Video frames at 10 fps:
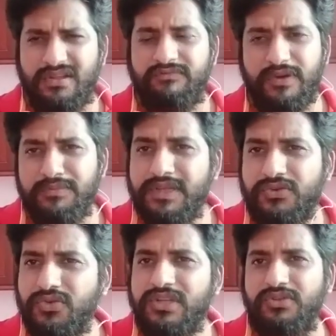from that
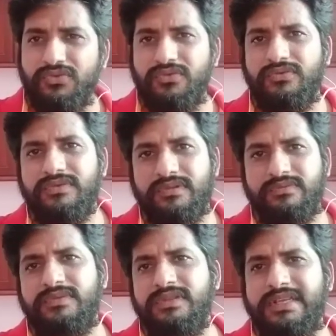only
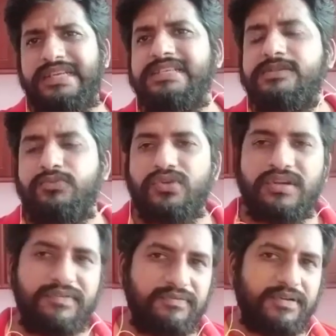the induction motor
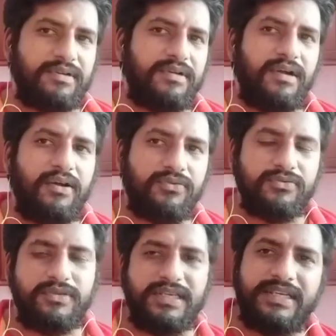will work.
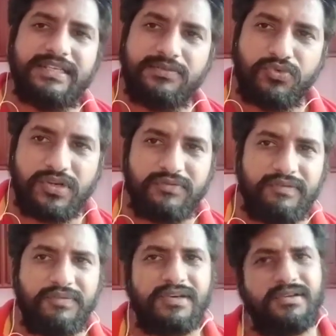How the induction motor
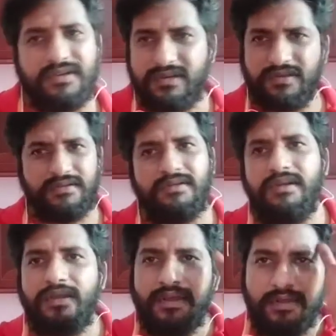will work
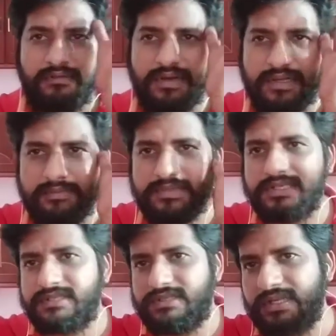will come
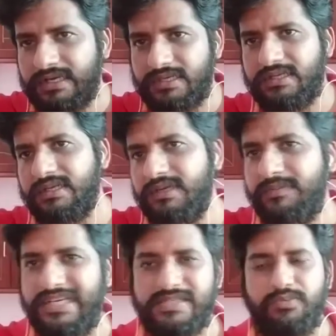that
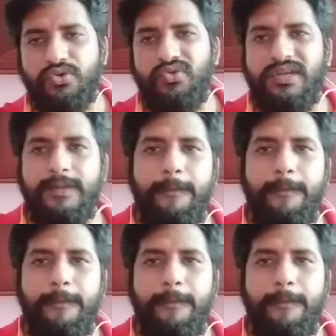principle only.